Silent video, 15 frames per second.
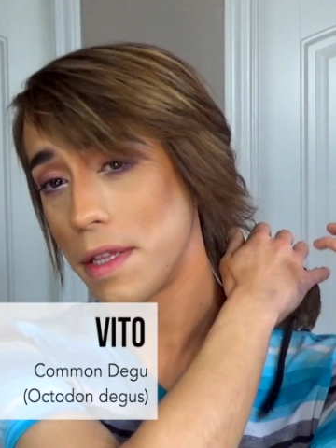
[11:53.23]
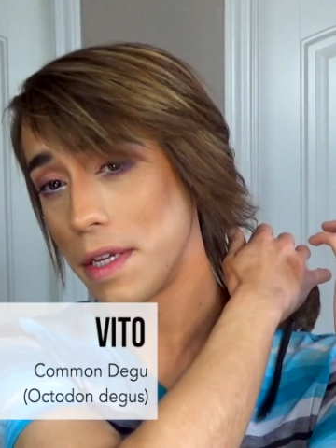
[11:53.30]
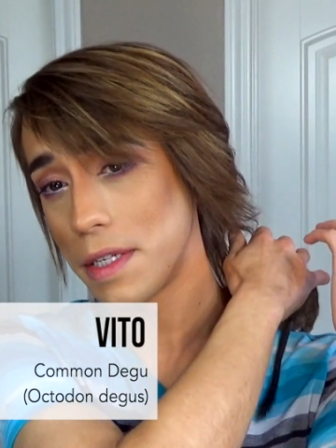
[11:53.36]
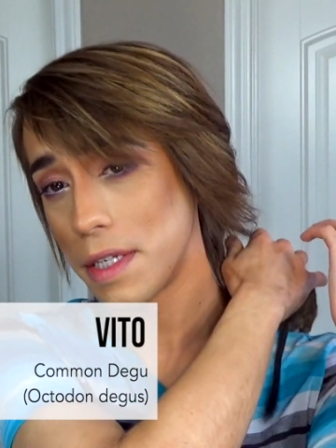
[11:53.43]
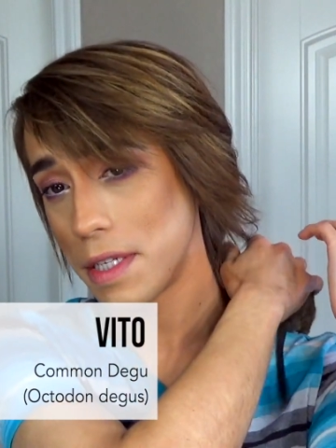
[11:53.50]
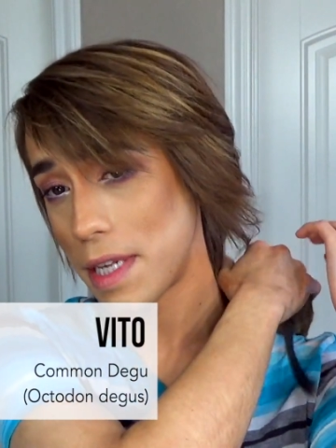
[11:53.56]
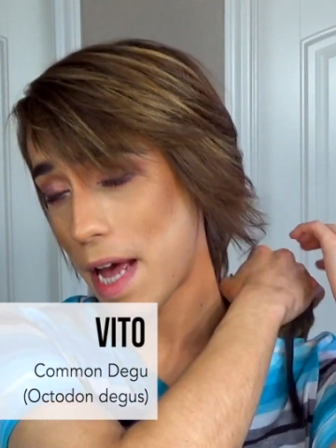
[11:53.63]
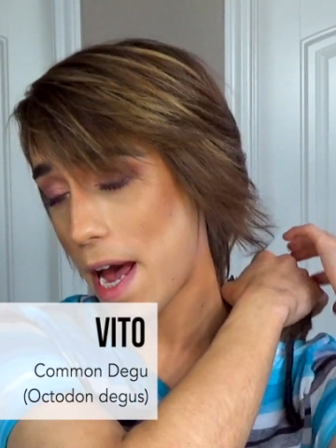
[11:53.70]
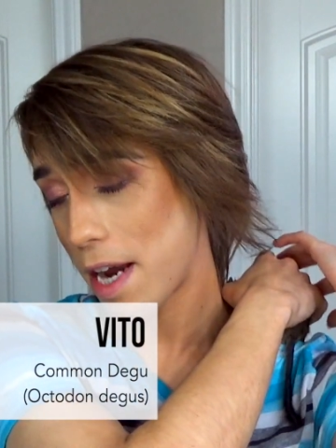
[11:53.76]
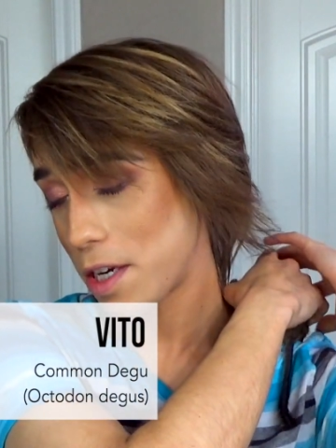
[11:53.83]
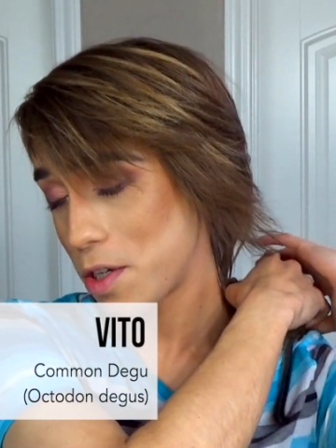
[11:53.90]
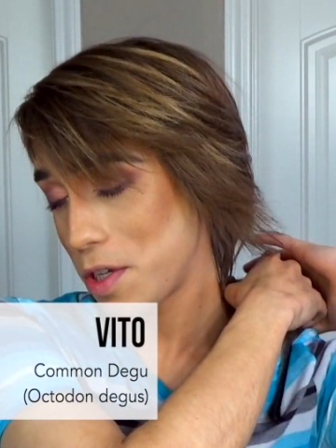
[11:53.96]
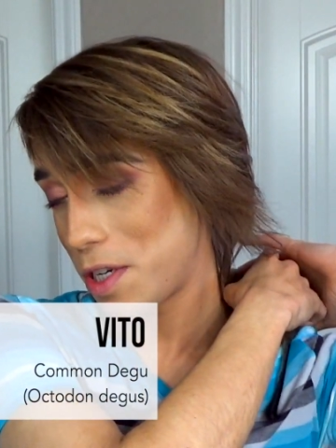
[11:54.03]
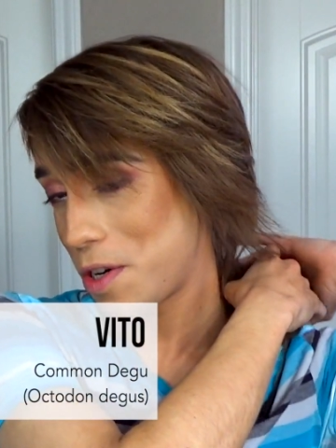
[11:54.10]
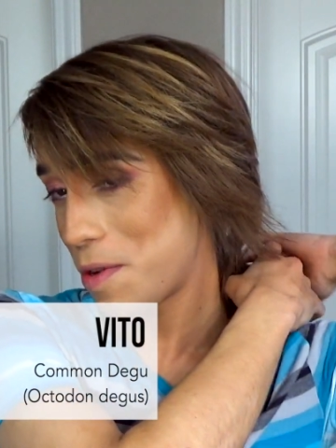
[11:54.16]
This is
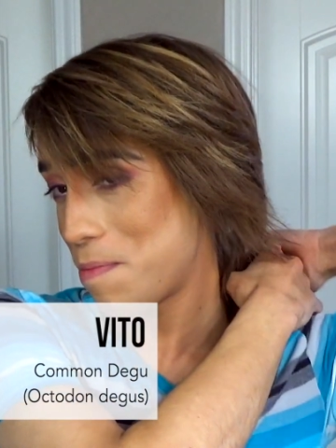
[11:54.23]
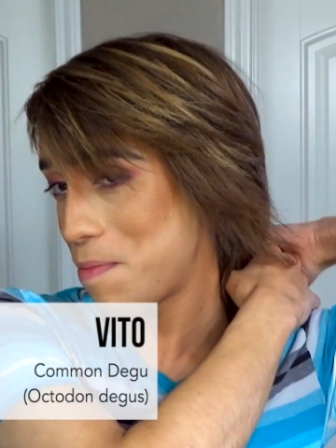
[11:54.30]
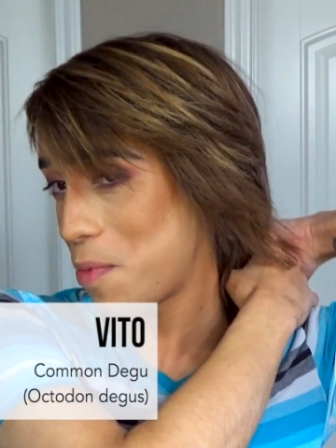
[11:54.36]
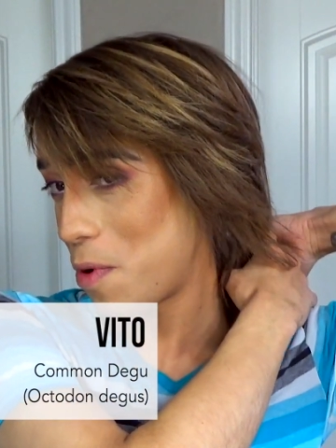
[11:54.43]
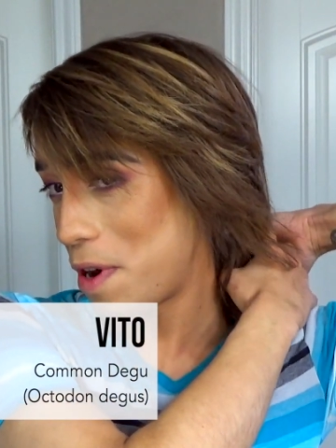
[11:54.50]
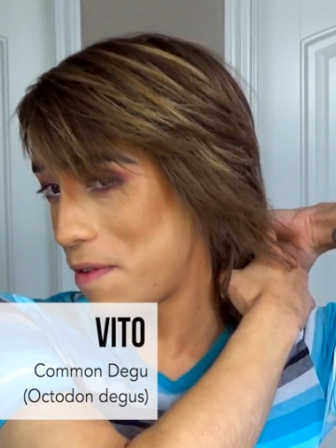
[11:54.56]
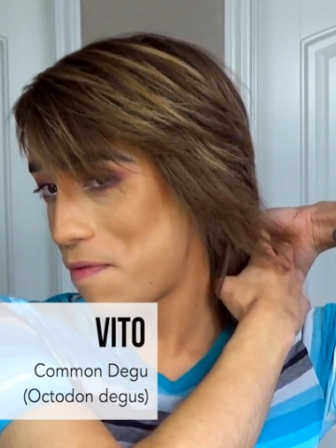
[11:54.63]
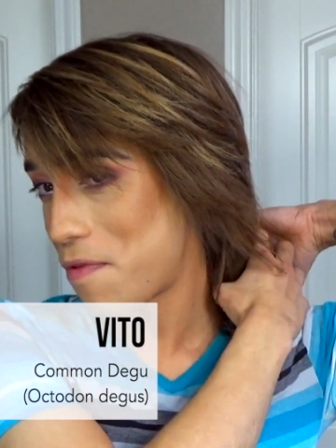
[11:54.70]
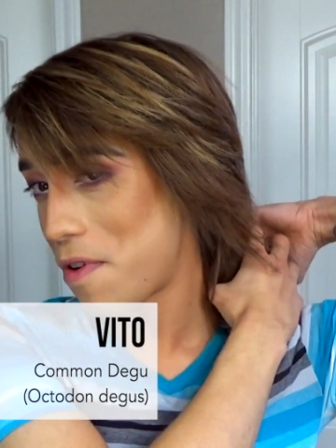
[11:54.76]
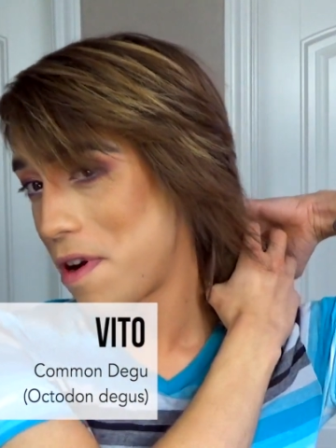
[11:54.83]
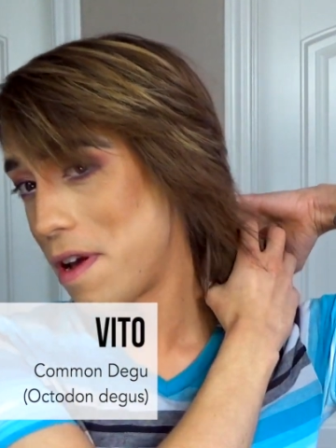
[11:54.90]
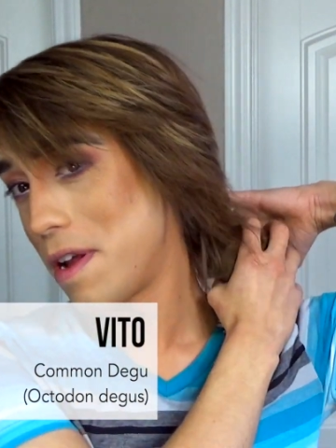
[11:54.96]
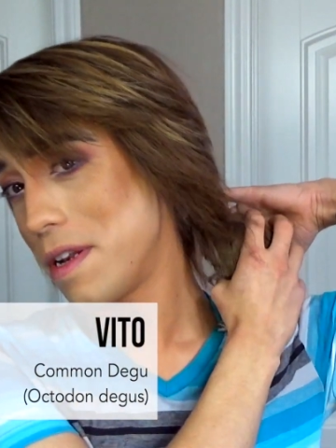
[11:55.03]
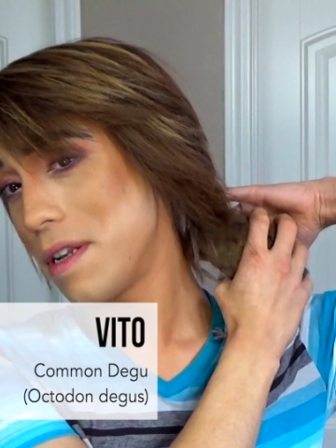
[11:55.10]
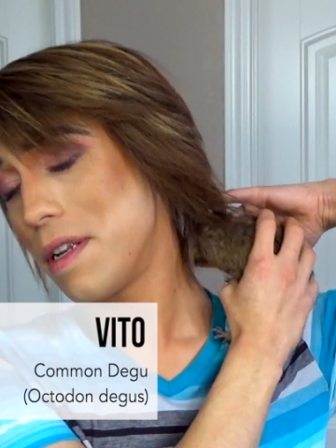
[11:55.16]
actually her
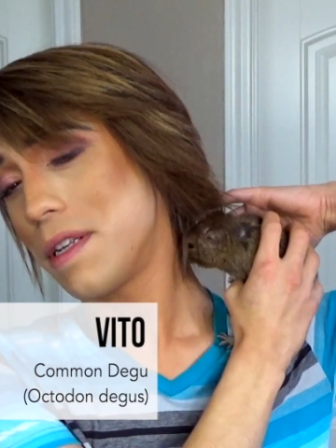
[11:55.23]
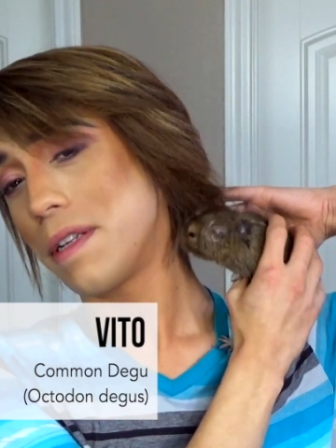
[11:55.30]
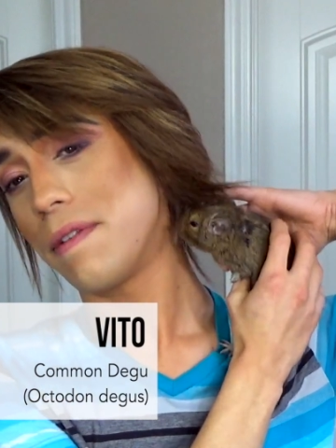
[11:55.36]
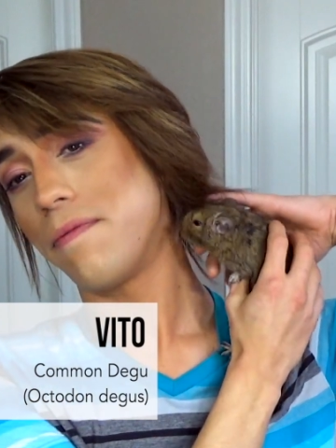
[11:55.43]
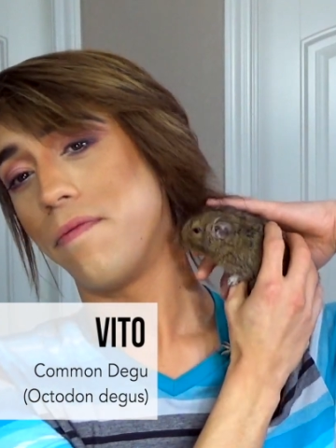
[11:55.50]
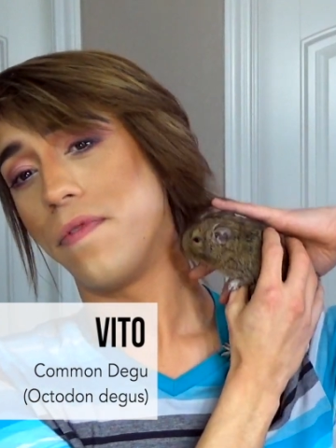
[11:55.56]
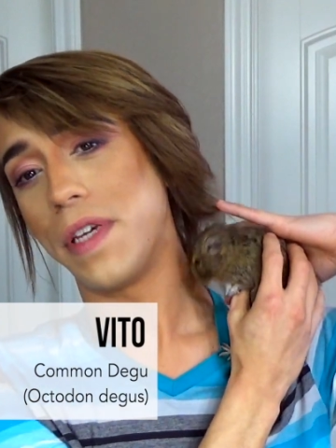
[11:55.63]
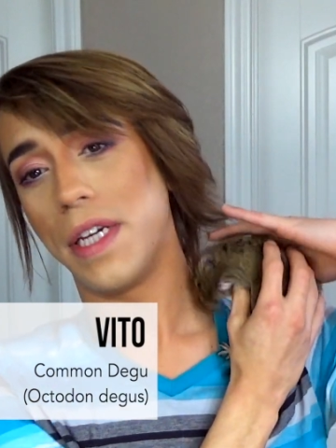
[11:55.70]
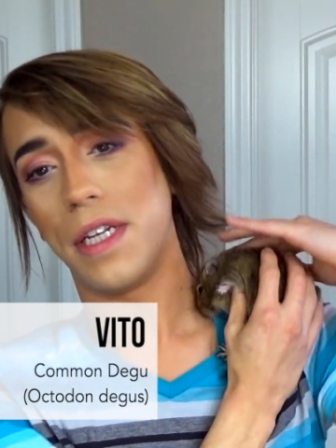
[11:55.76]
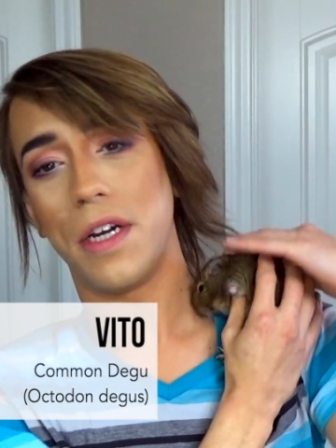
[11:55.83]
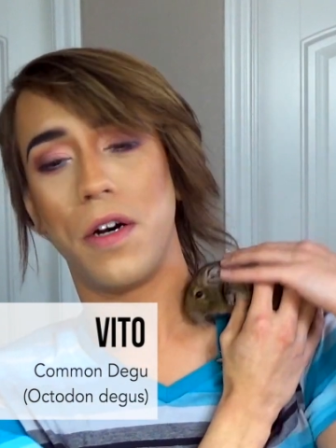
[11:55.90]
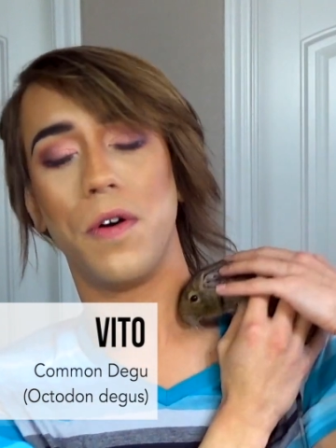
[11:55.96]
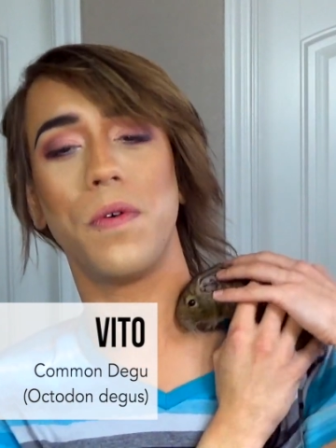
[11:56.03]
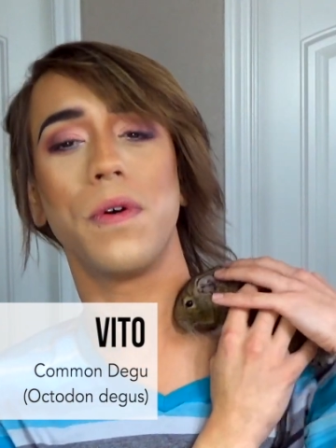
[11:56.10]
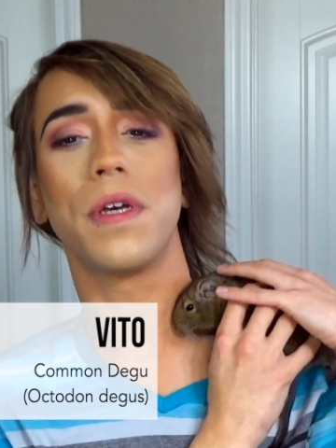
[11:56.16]
boyfriend,
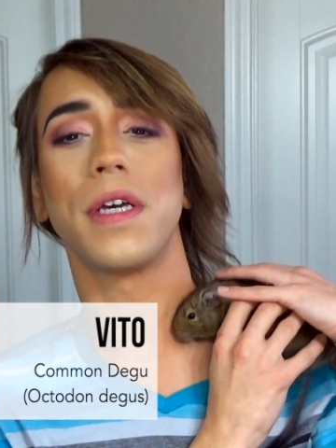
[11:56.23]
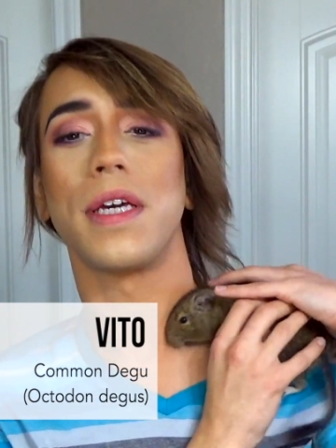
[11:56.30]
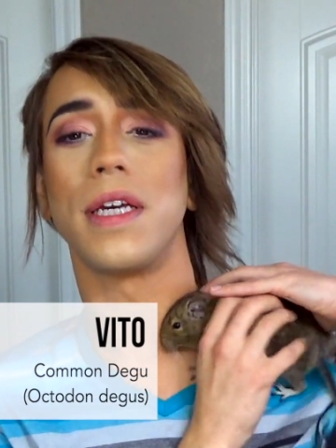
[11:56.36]
Vito.